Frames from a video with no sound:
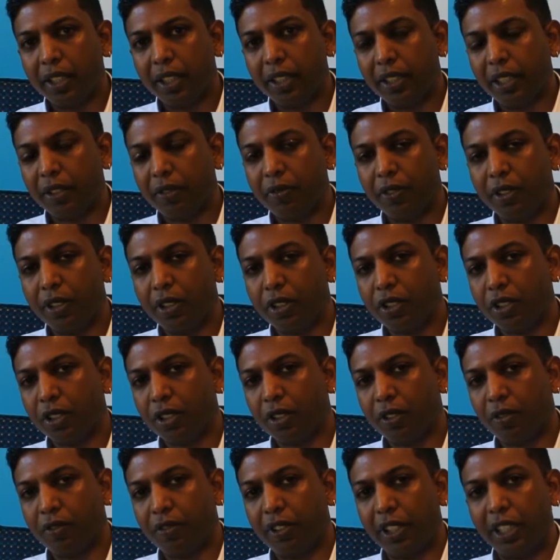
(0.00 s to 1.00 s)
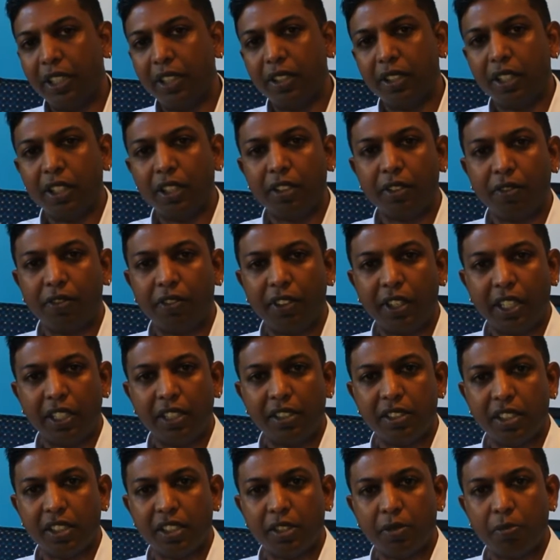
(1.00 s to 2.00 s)
definition of the Internet of
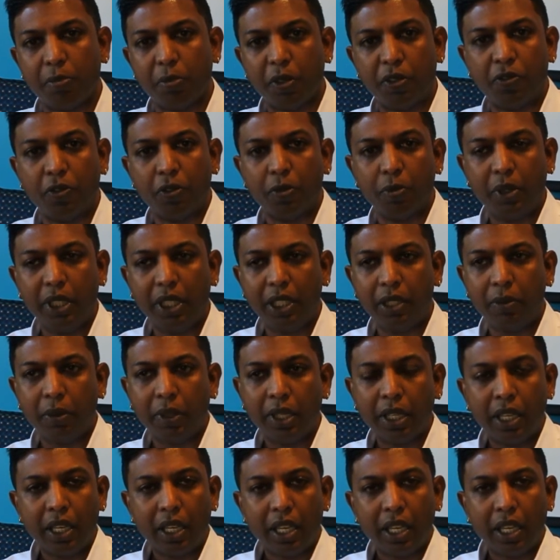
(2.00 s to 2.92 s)
Things is, but for me,